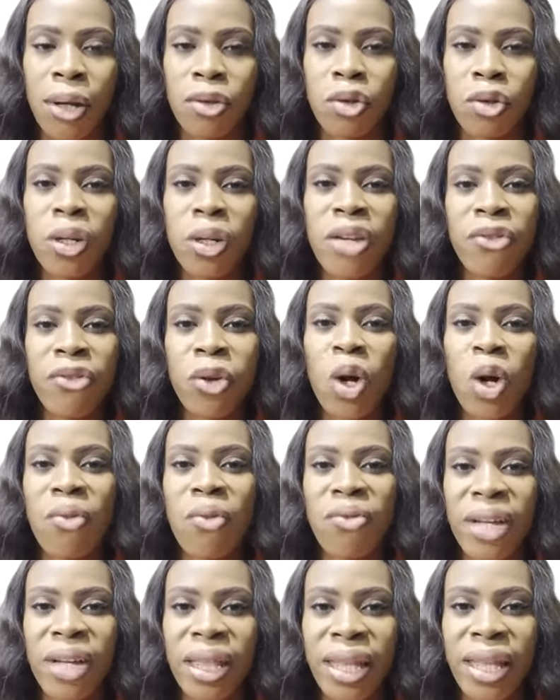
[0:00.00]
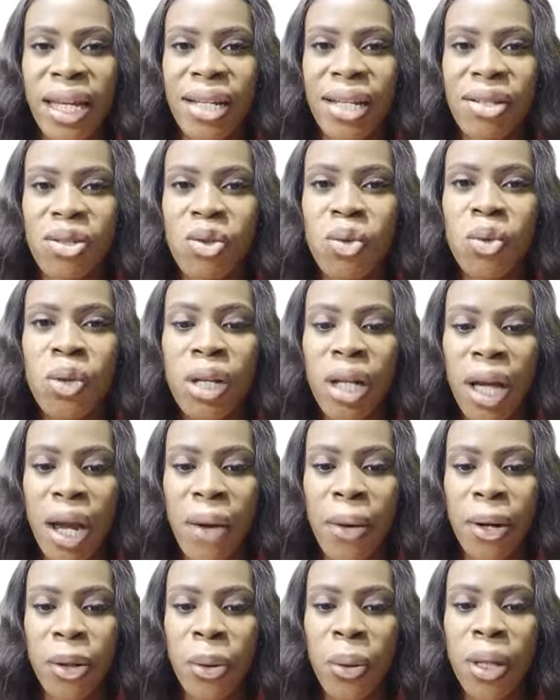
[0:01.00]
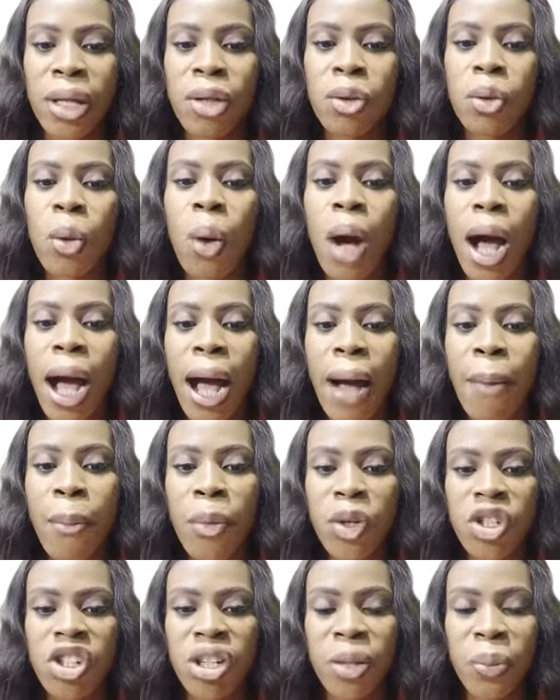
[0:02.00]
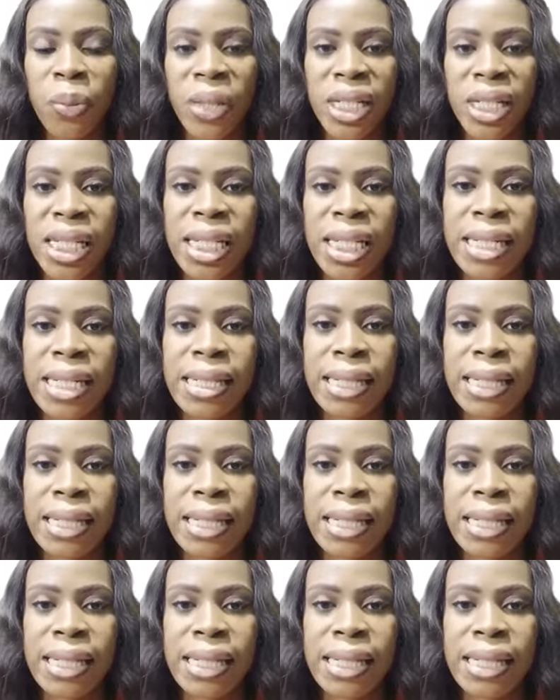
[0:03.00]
So if you convert that into naira, you already know how much the person